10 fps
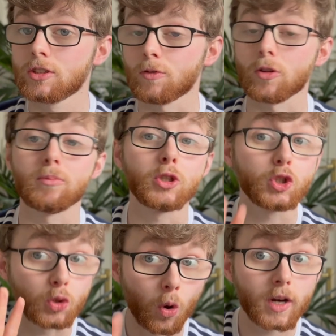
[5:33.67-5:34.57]
for the
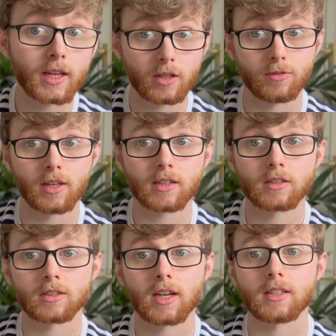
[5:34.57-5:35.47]
majority of the
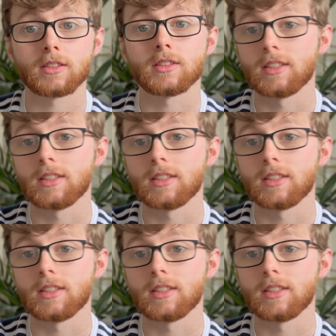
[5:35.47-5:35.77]
exercises,